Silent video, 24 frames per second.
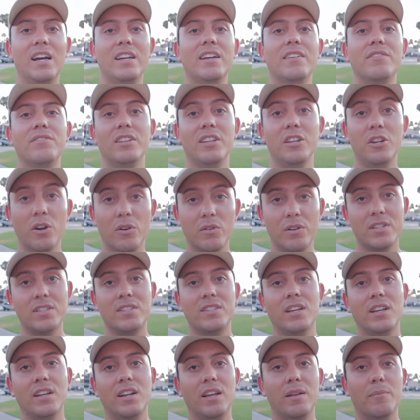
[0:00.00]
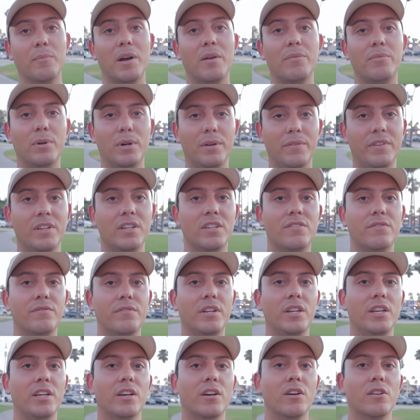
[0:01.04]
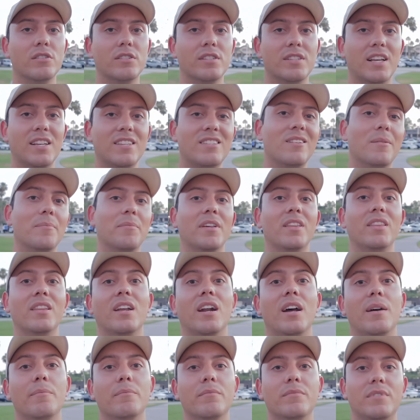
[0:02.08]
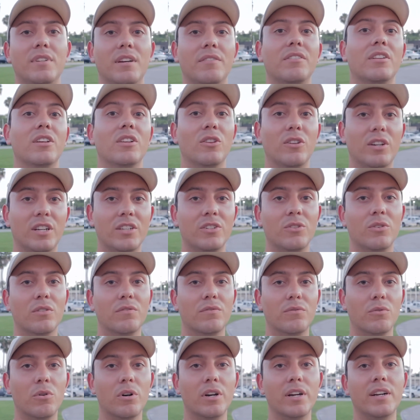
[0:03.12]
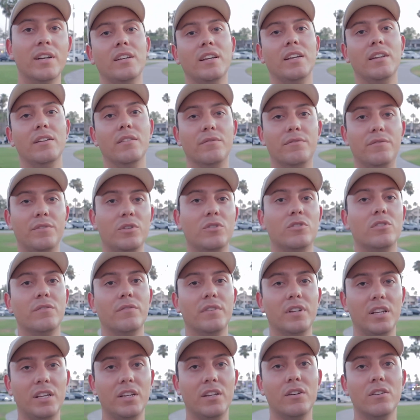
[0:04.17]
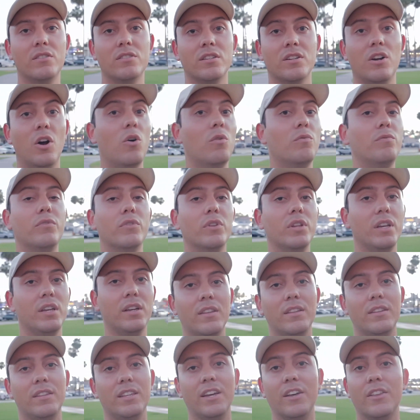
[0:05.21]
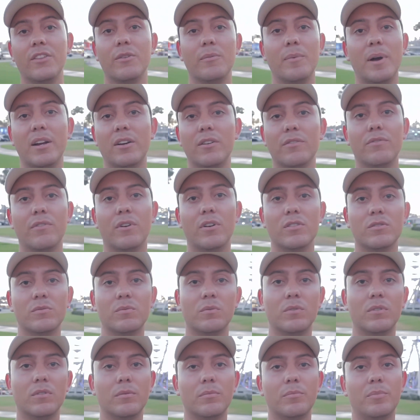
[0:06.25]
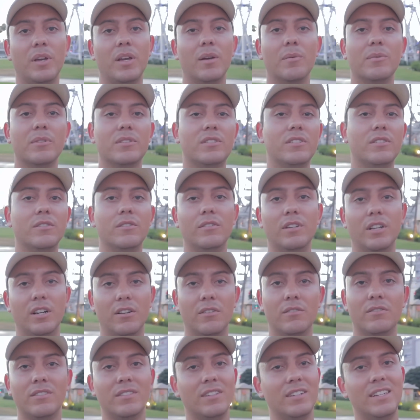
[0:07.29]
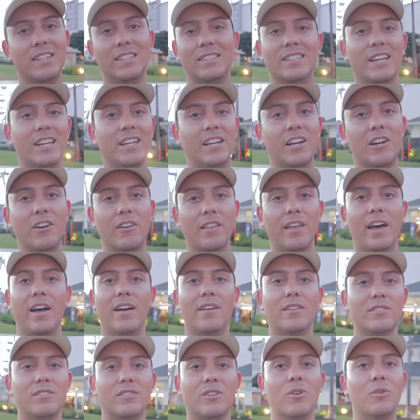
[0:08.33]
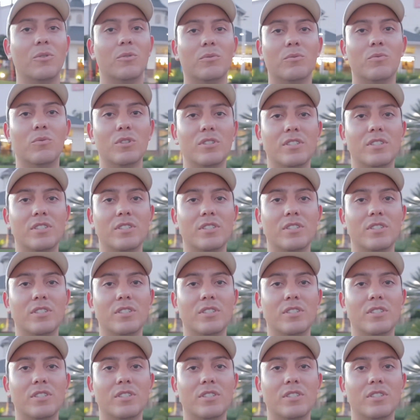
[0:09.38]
definitely noticed it in my previous videos, and that's something that I'm definitely looking to avoid in future videos, and hopefully the other microphones will be able to, take care of that. So we'll